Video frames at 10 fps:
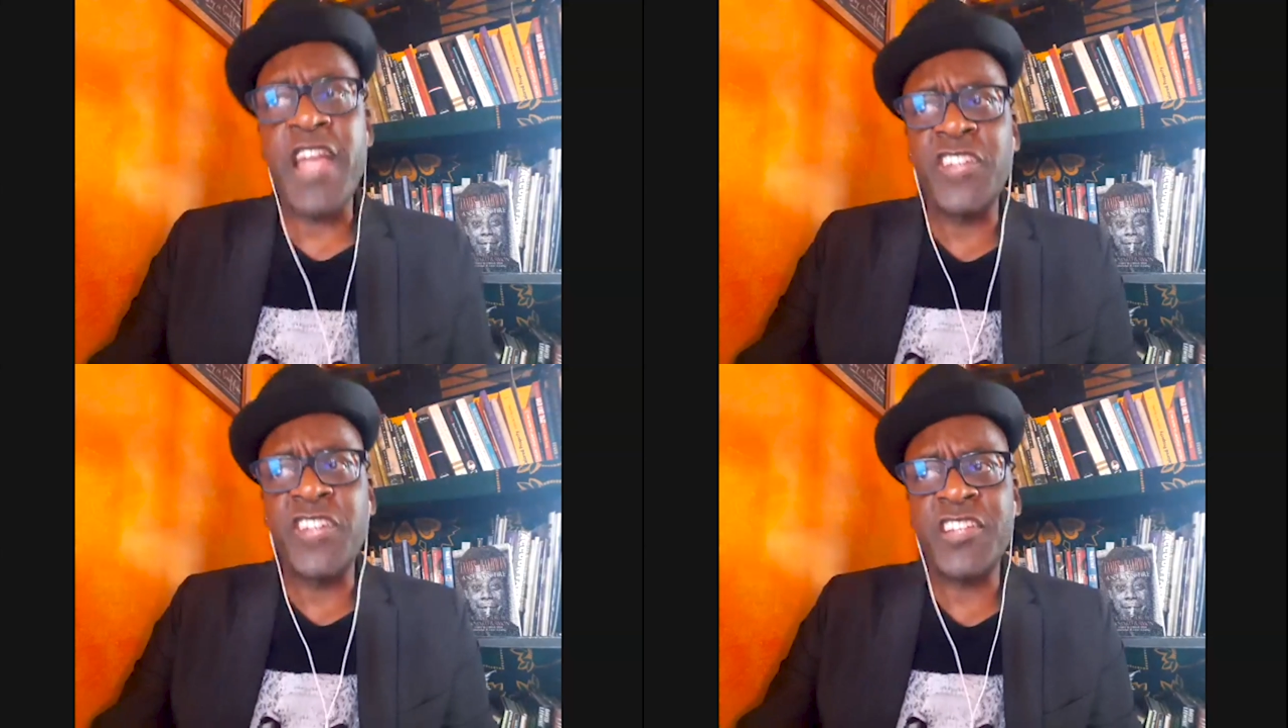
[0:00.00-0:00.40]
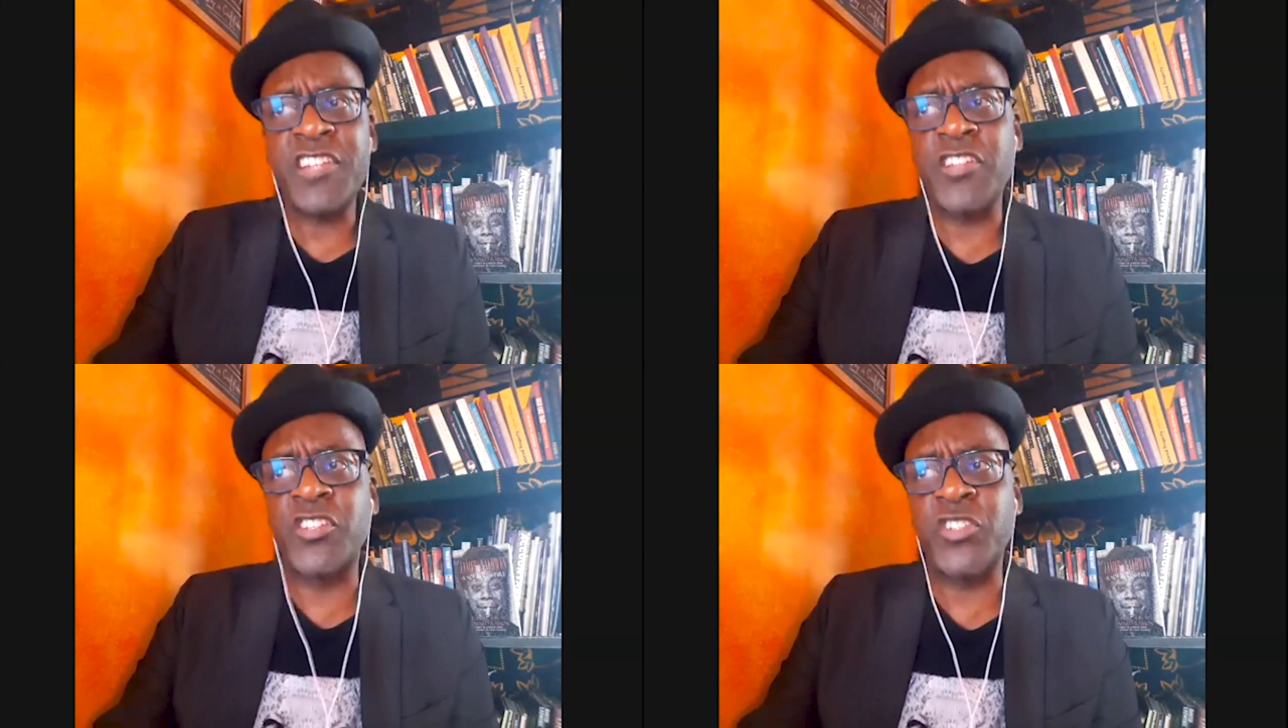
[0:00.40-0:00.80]
just
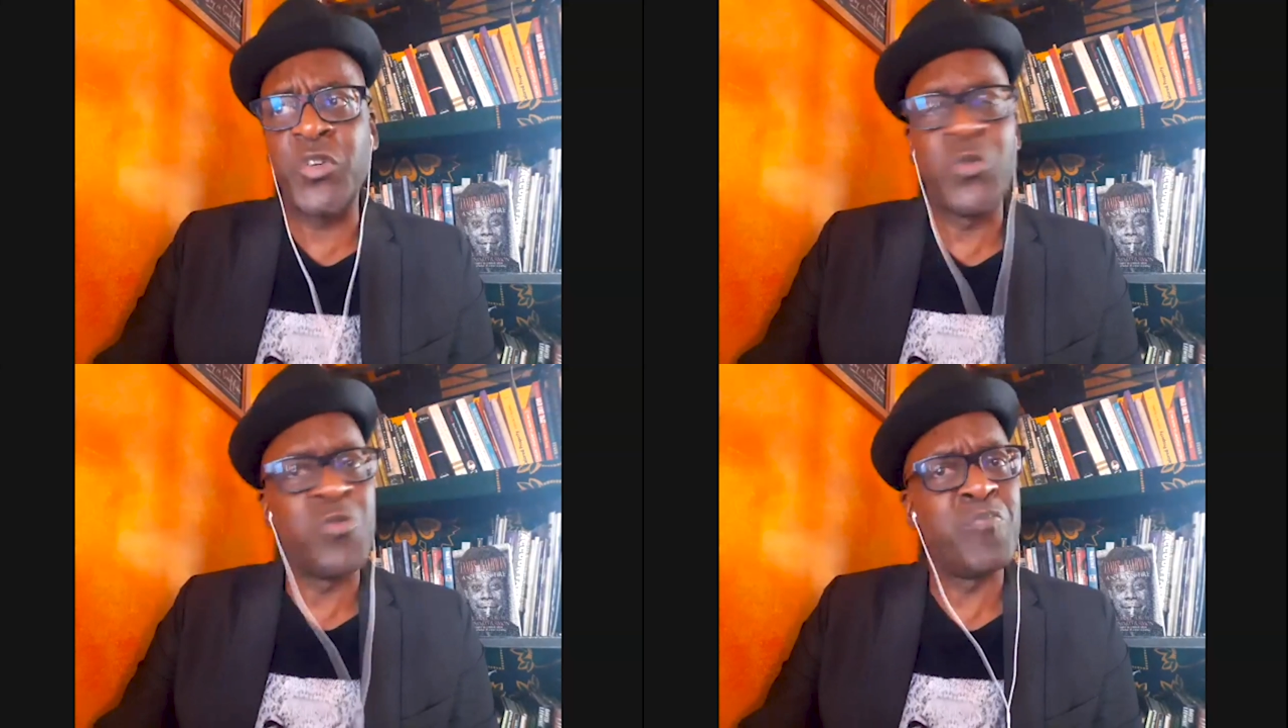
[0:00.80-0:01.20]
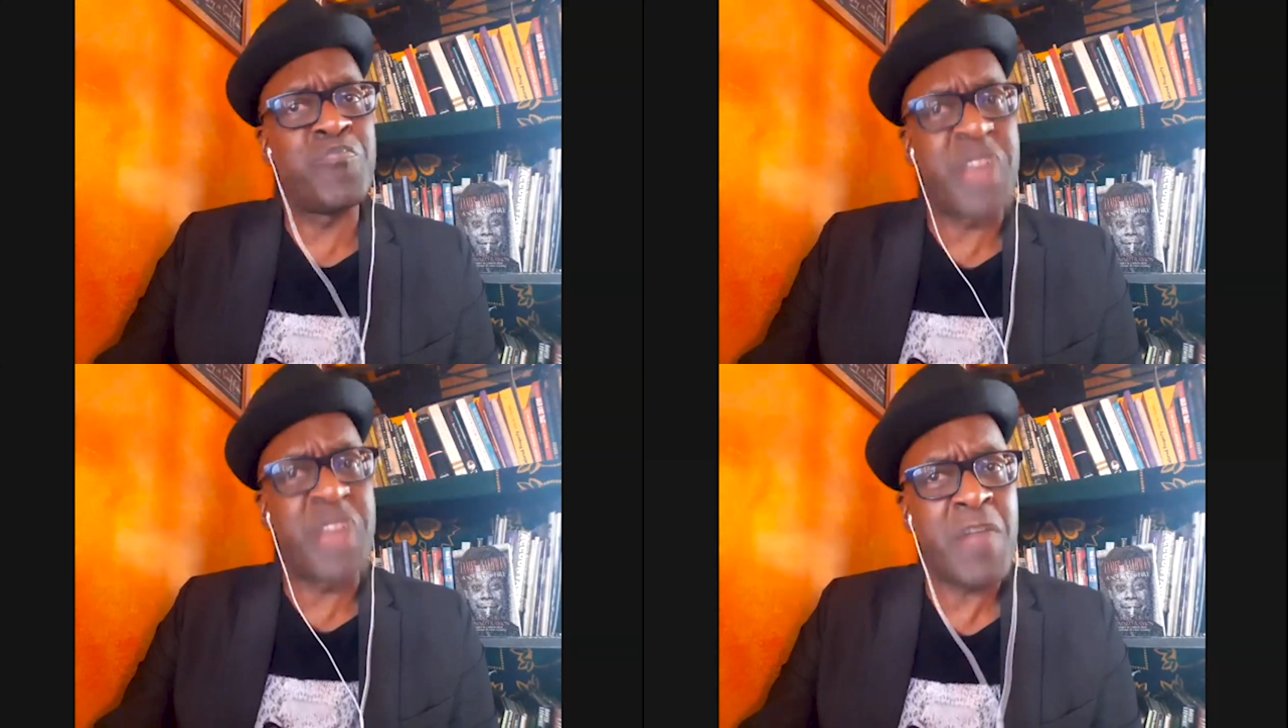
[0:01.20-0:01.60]
as soon
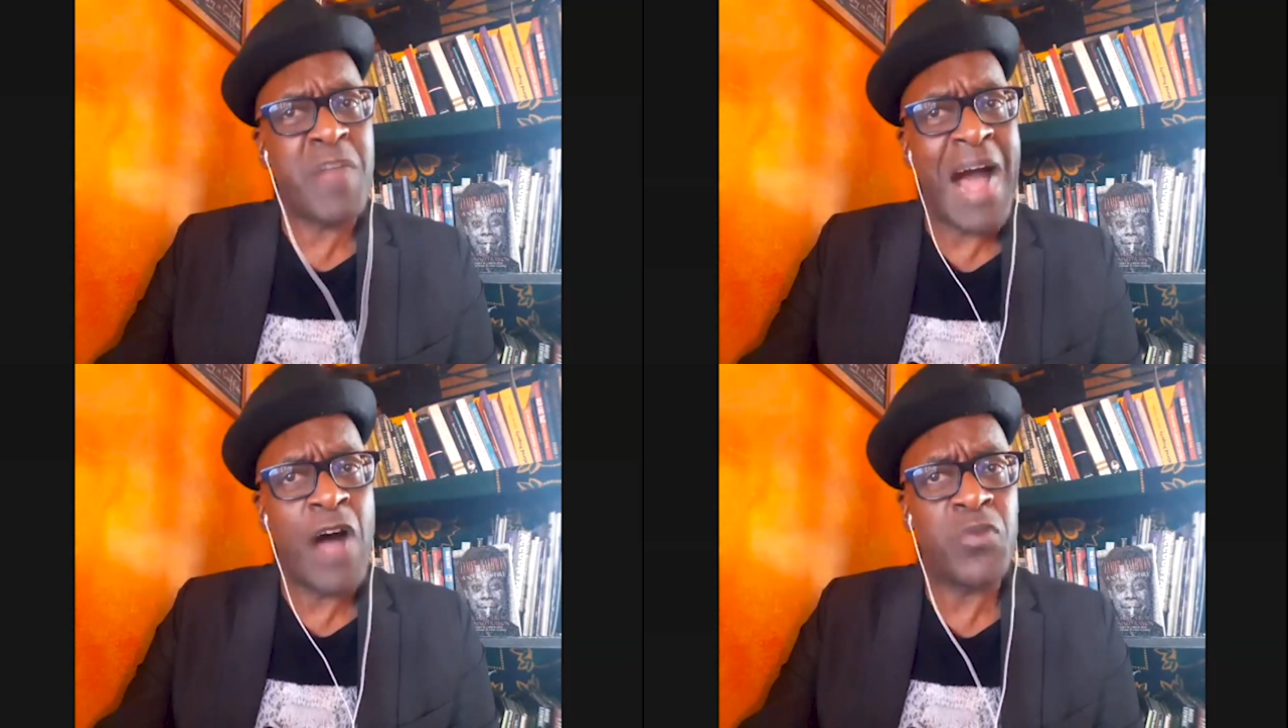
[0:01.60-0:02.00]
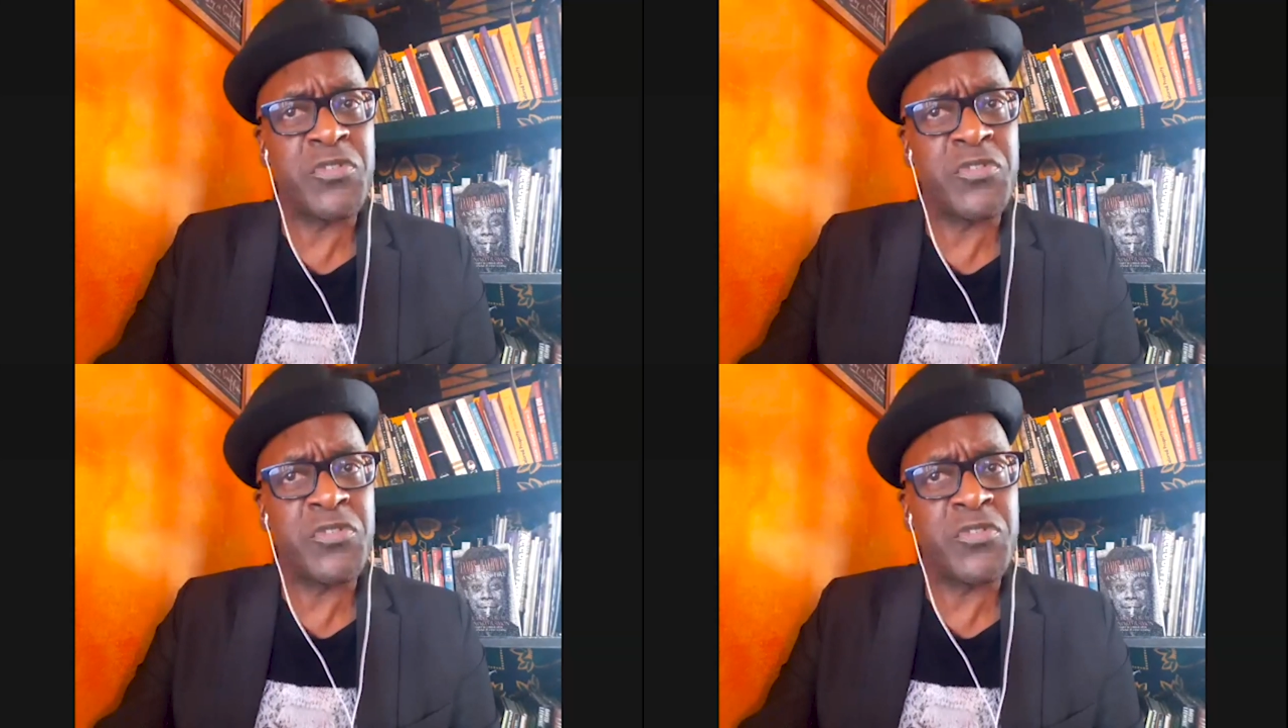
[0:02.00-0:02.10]
pick them out.